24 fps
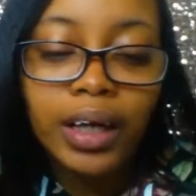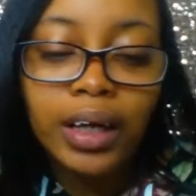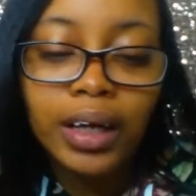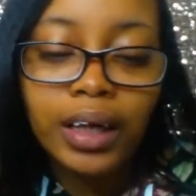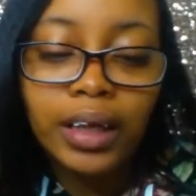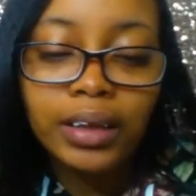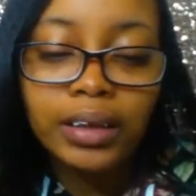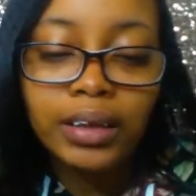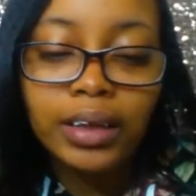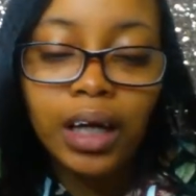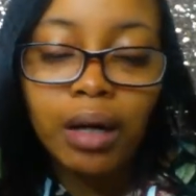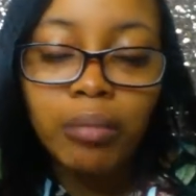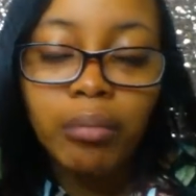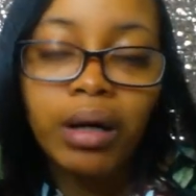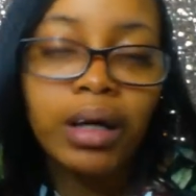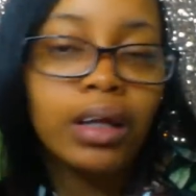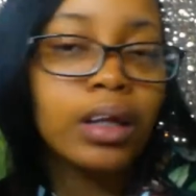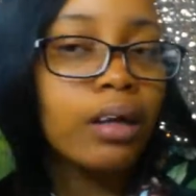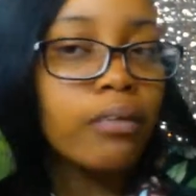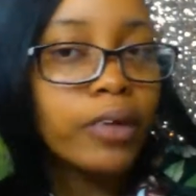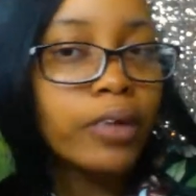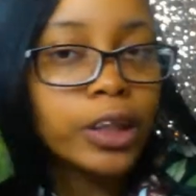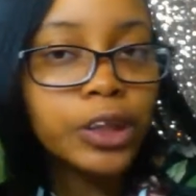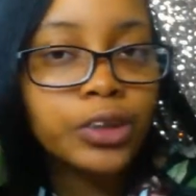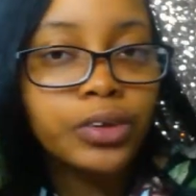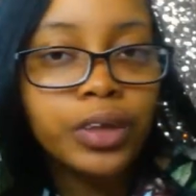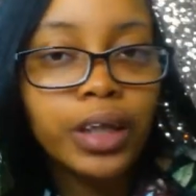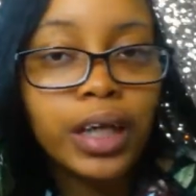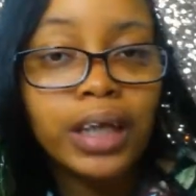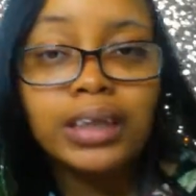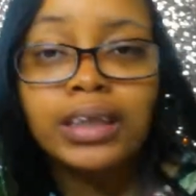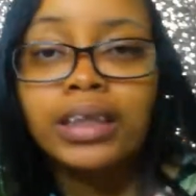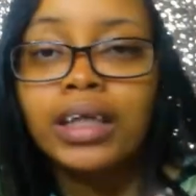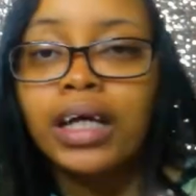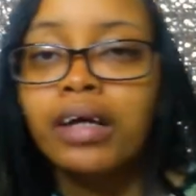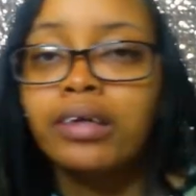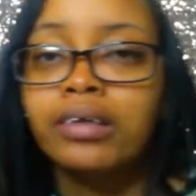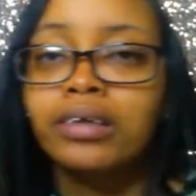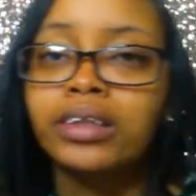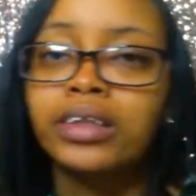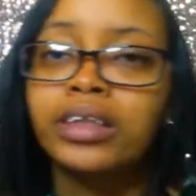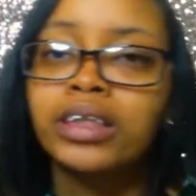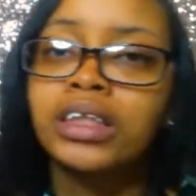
and um, I love Katrina as a character.